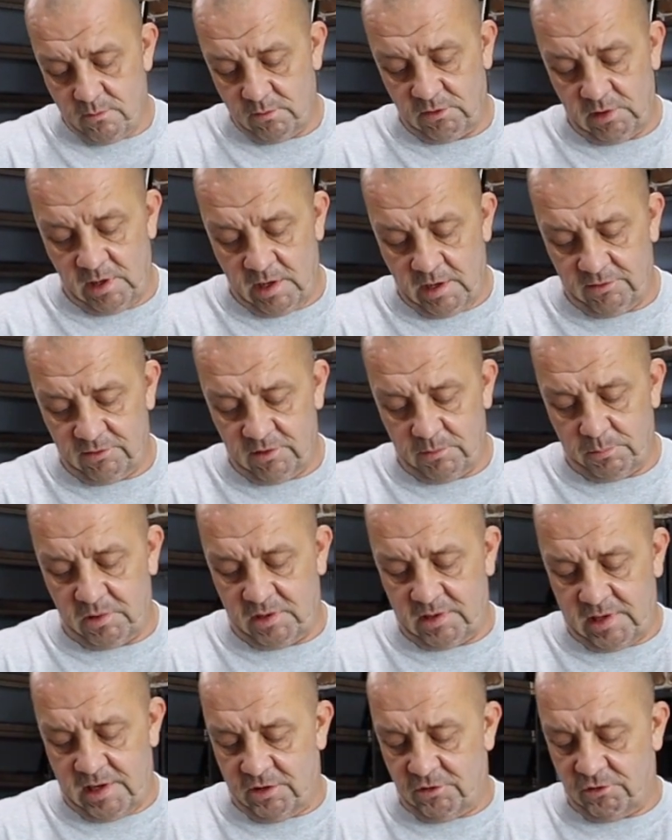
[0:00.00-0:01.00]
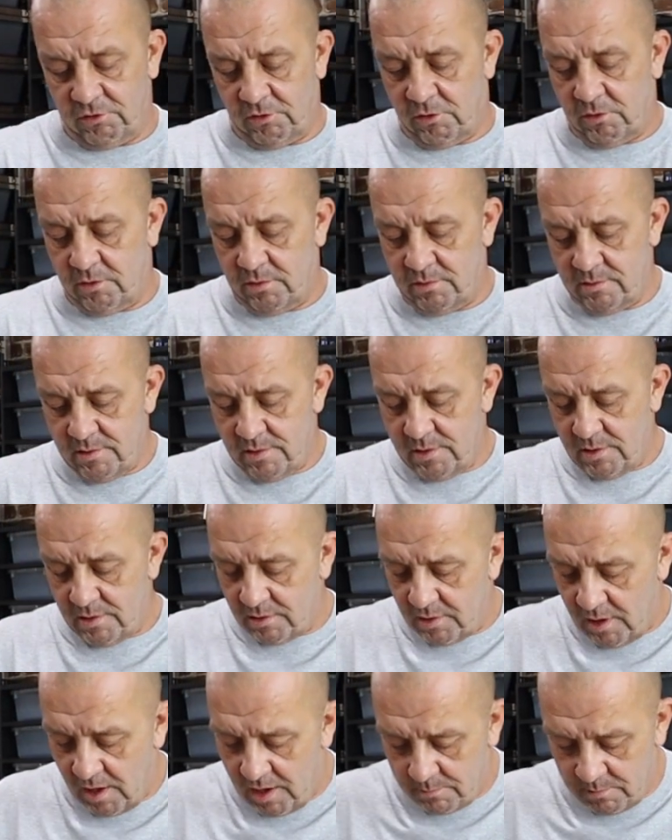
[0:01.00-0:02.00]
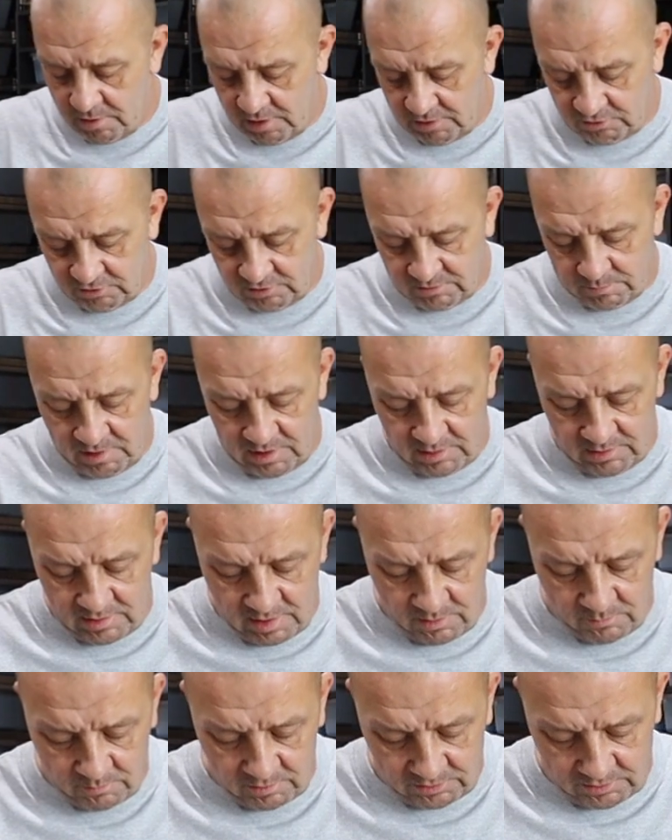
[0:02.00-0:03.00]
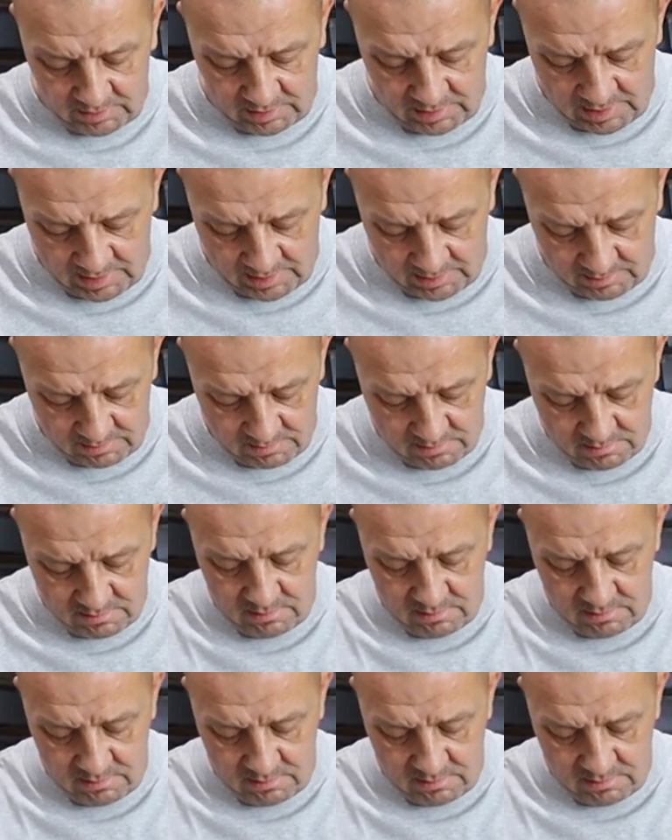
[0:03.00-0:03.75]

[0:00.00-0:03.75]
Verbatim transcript: tons of potential, not much has been done with it yet.